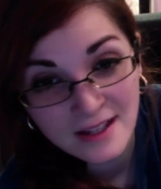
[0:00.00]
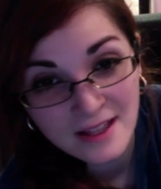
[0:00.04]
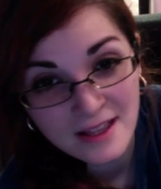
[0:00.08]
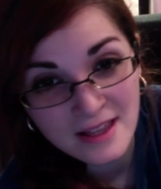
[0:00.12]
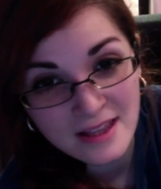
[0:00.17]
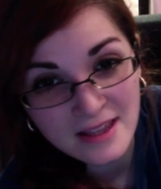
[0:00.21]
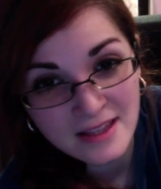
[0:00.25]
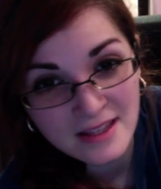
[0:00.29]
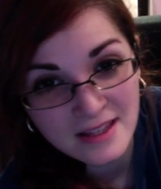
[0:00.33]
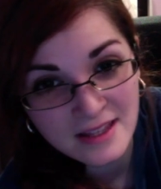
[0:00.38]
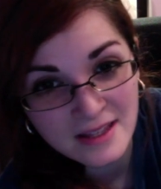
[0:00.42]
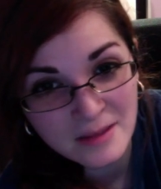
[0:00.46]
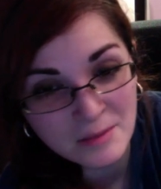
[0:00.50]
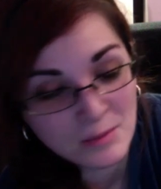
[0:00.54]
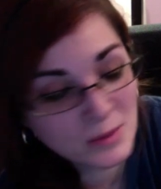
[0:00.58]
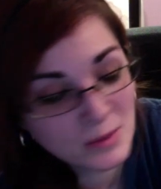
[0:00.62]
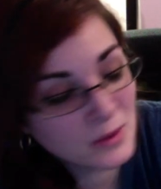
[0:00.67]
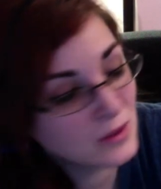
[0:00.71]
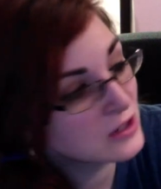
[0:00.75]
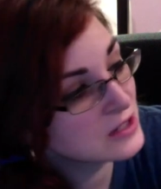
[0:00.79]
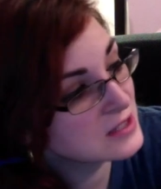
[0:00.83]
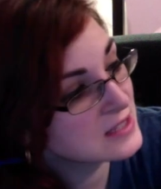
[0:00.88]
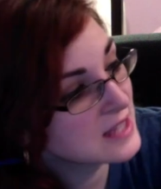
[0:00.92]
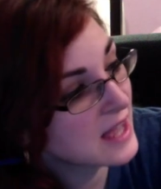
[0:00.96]
The
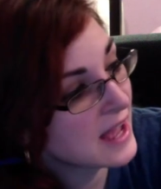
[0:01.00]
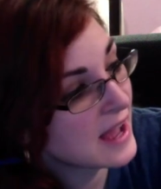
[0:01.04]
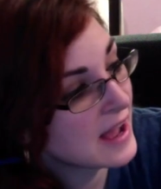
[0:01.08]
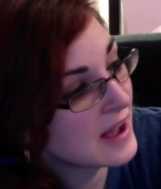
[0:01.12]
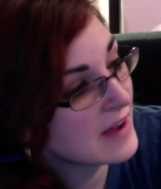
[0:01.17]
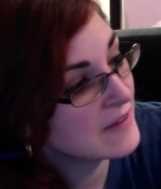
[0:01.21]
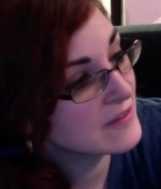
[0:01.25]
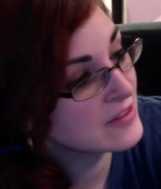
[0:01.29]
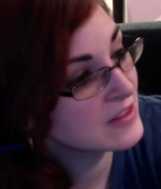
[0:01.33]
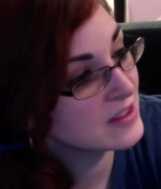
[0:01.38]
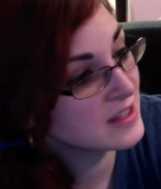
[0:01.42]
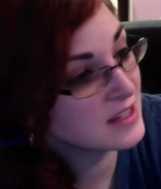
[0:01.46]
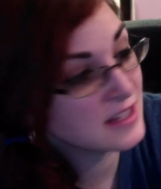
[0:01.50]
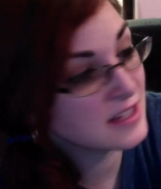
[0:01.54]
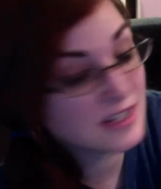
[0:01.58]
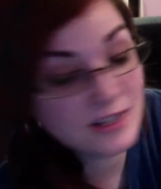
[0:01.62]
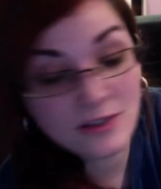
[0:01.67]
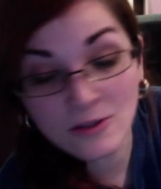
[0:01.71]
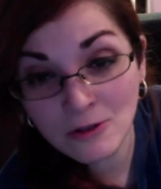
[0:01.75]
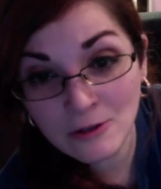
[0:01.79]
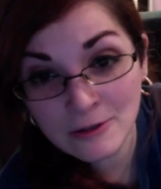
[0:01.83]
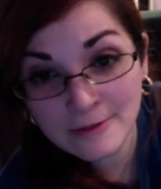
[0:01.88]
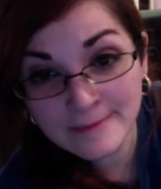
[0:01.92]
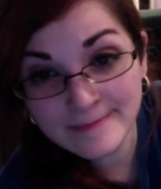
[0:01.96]
books have the
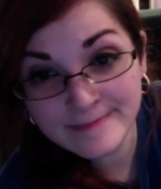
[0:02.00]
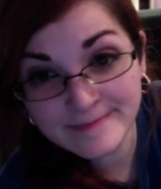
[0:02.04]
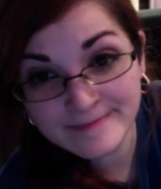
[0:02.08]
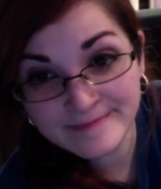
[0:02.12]
eagle,